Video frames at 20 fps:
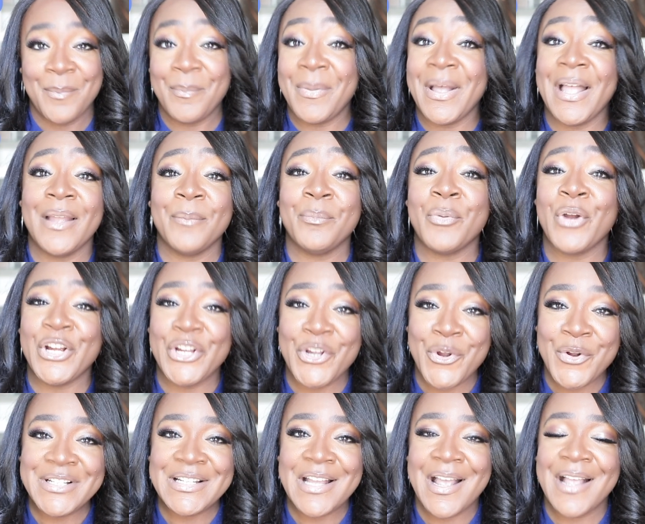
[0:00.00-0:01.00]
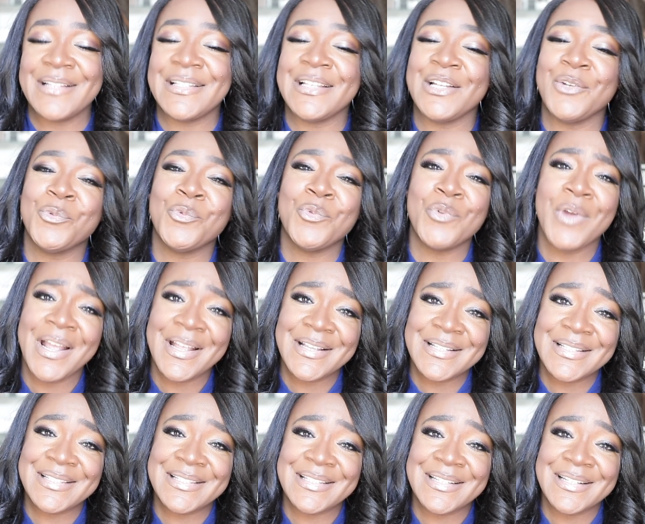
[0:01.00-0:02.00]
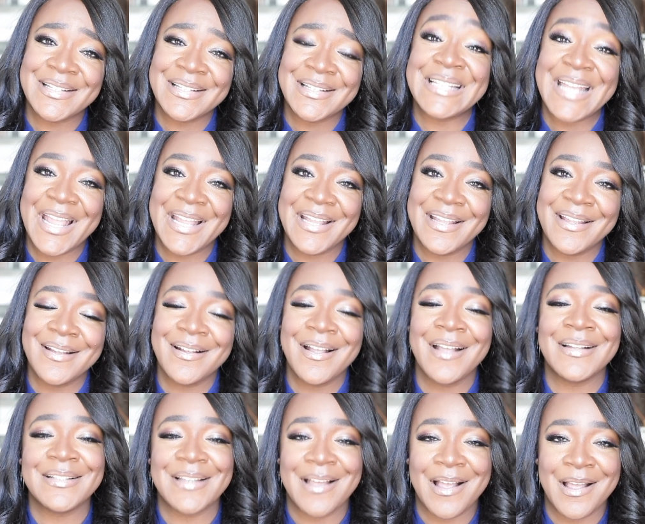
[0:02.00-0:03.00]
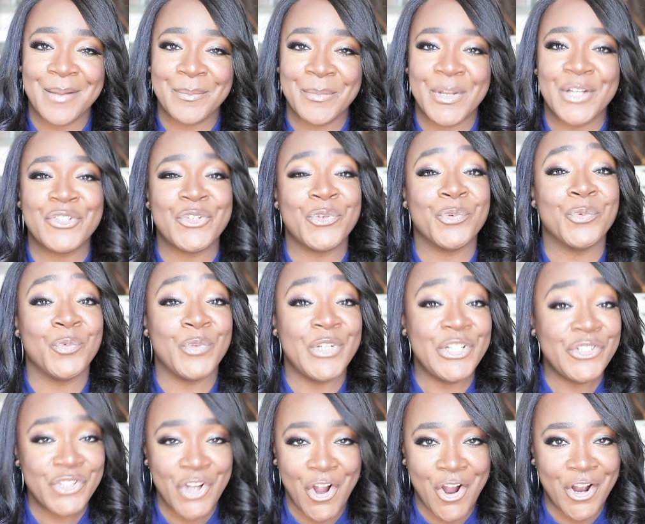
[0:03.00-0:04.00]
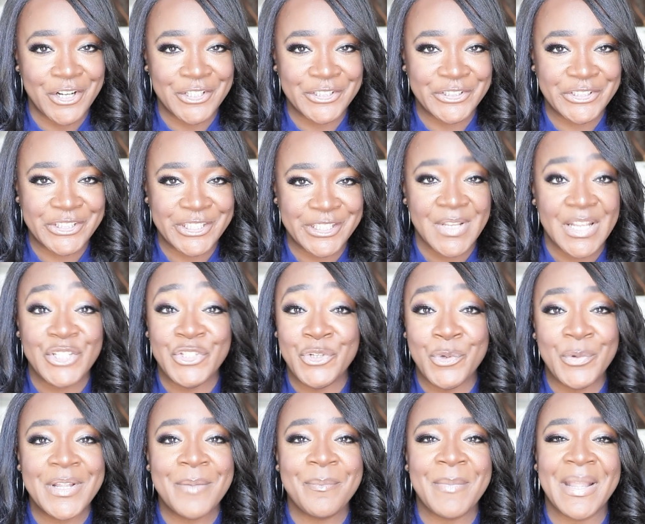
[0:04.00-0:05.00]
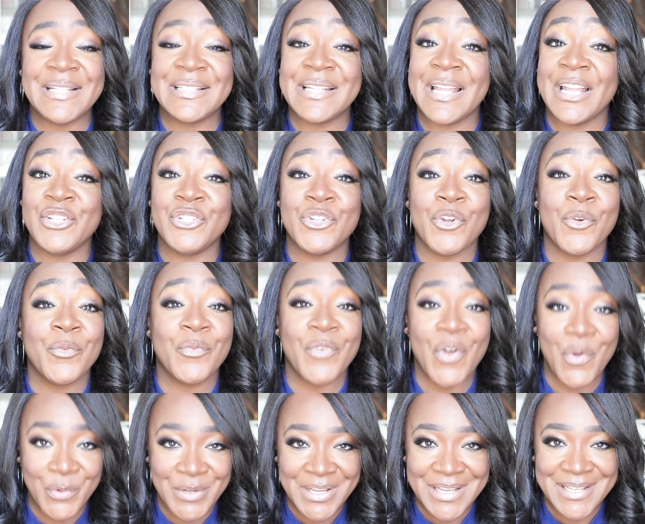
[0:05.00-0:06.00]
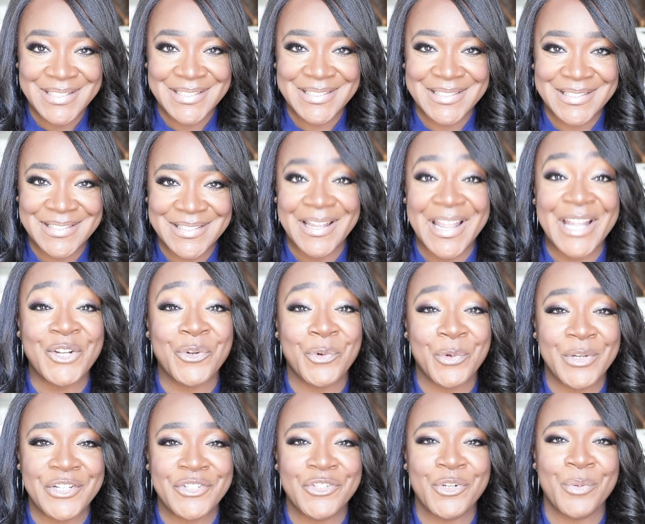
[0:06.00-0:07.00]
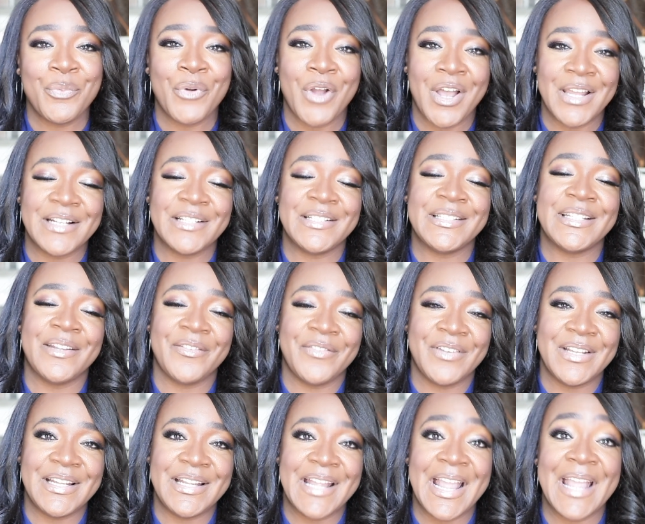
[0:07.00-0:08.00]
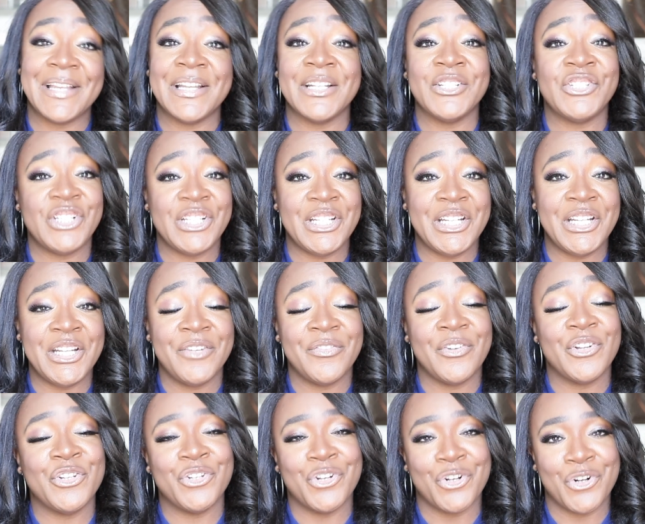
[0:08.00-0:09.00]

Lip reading: By prioritizing rest, taking time to recharge, you can maintain your focus, increase your productivity, and achieve your